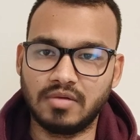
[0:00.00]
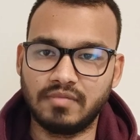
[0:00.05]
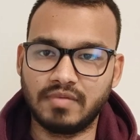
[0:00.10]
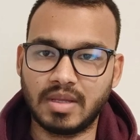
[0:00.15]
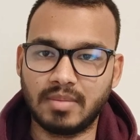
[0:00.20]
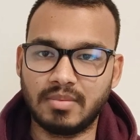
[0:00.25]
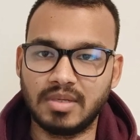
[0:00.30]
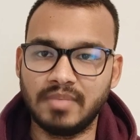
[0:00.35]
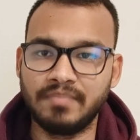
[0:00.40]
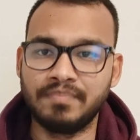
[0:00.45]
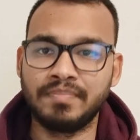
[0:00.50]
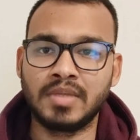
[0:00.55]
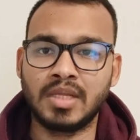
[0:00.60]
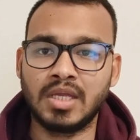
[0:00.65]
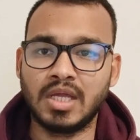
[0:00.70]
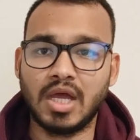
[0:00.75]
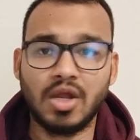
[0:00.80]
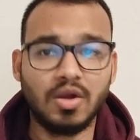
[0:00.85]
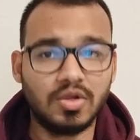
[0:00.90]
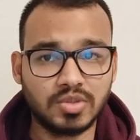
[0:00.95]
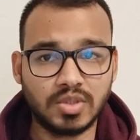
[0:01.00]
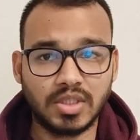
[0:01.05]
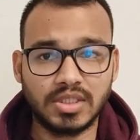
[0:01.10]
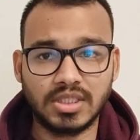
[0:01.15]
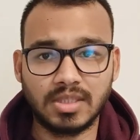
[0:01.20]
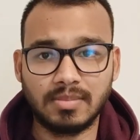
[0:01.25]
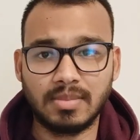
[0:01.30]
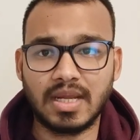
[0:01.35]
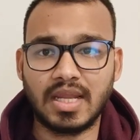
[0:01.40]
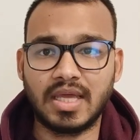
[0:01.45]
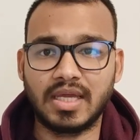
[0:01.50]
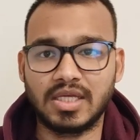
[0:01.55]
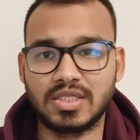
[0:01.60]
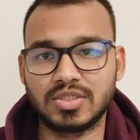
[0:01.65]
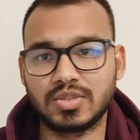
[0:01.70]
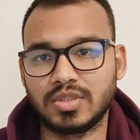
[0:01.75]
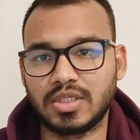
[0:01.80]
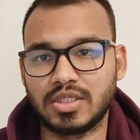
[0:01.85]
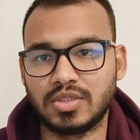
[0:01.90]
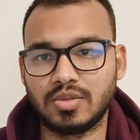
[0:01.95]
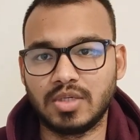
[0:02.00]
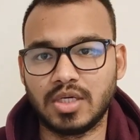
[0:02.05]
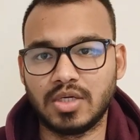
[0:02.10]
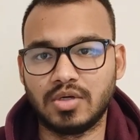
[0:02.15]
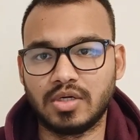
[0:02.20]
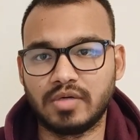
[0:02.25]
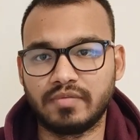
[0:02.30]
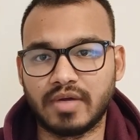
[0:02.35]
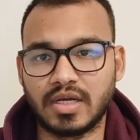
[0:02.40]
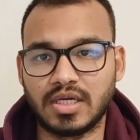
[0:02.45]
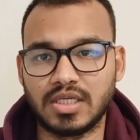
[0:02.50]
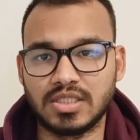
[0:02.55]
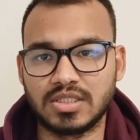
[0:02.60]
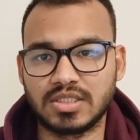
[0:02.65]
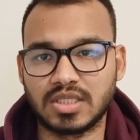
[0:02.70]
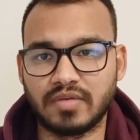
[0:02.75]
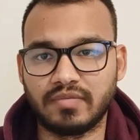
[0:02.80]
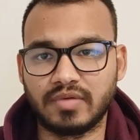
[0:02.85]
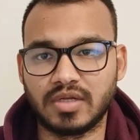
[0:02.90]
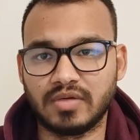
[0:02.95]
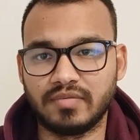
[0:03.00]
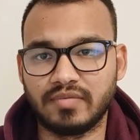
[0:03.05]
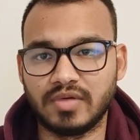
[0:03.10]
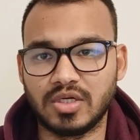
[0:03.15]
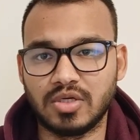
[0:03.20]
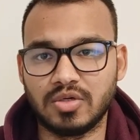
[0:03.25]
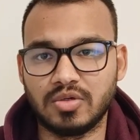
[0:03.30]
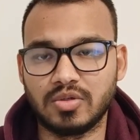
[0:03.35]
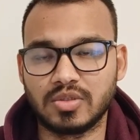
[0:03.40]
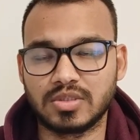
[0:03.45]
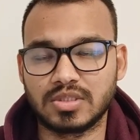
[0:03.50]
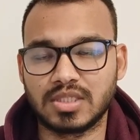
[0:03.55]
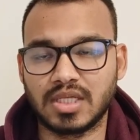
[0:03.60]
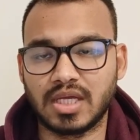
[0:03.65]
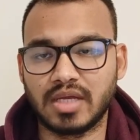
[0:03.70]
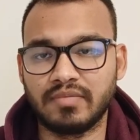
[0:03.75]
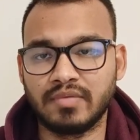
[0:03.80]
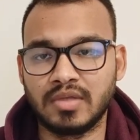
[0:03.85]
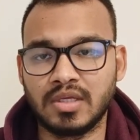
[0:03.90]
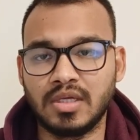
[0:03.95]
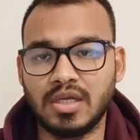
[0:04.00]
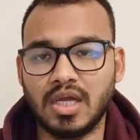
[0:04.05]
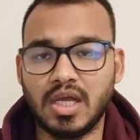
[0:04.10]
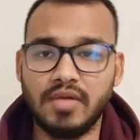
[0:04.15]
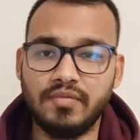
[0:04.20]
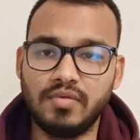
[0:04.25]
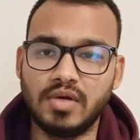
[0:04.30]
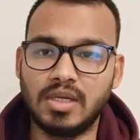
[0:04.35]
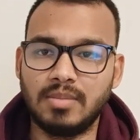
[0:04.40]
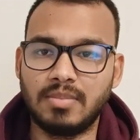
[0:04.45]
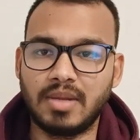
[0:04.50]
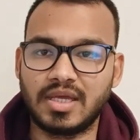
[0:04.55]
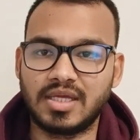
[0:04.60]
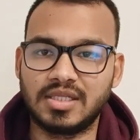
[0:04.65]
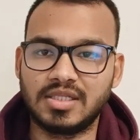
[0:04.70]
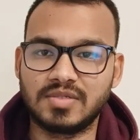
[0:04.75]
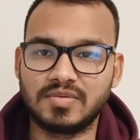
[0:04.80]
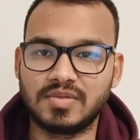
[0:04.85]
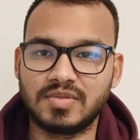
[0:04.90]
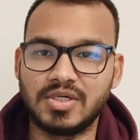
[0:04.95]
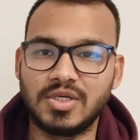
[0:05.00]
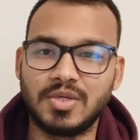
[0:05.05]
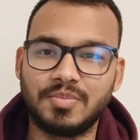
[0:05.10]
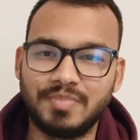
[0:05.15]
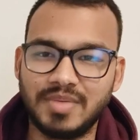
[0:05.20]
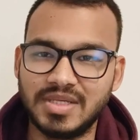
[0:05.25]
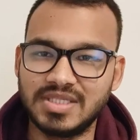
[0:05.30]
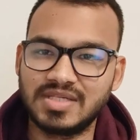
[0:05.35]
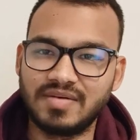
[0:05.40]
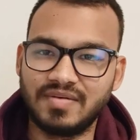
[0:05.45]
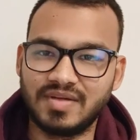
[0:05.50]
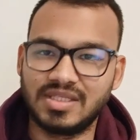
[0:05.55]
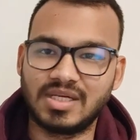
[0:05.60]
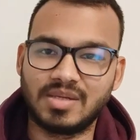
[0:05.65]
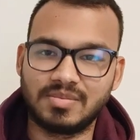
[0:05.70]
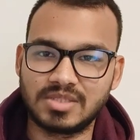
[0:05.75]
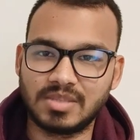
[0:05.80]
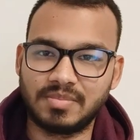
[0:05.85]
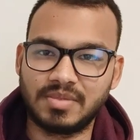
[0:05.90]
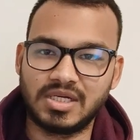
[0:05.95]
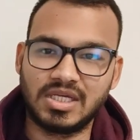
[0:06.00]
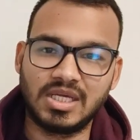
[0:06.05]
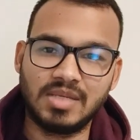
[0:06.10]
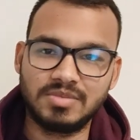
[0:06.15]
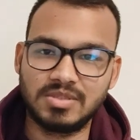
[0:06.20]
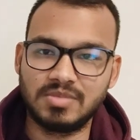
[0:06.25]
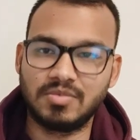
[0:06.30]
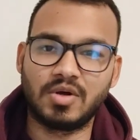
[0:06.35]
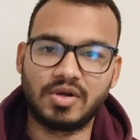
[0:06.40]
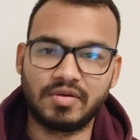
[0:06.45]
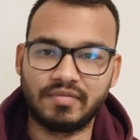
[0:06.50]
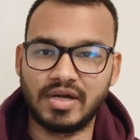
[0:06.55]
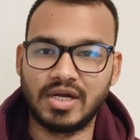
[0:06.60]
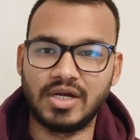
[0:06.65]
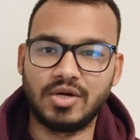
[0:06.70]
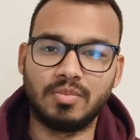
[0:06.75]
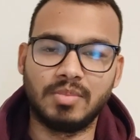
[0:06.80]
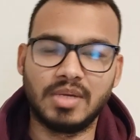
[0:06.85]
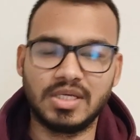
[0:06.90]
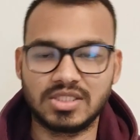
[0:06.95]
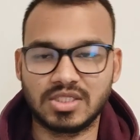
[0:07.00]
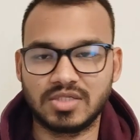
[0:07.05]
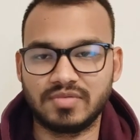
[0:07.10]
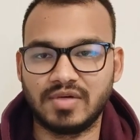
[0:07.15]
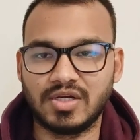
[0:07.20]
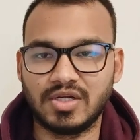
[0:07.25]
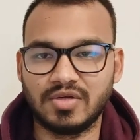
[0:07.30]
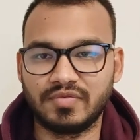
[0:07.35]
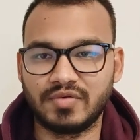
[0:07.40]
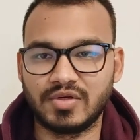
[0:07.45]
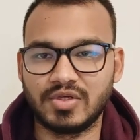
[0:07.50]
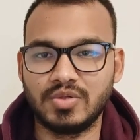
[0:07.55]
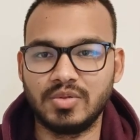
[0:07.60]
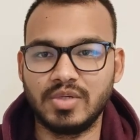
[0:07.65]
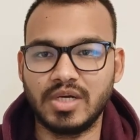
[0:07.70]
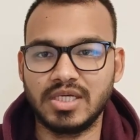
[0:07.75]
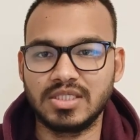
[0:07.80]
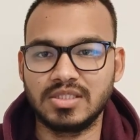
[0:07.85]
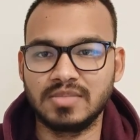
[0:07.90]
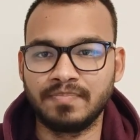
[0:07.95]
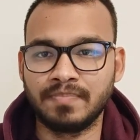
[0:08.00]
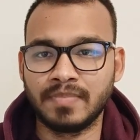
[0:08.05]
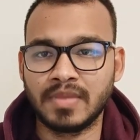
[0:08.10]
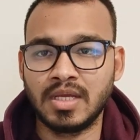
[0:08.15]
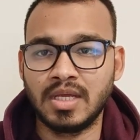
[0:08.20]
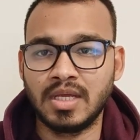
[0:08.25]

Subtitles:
Cradle family, and also hit the bell icon so that you get notified each time when a video goes live. And if you end up liking this video, please give it a thumbs up. It keeps me motivated to make such video for you guys.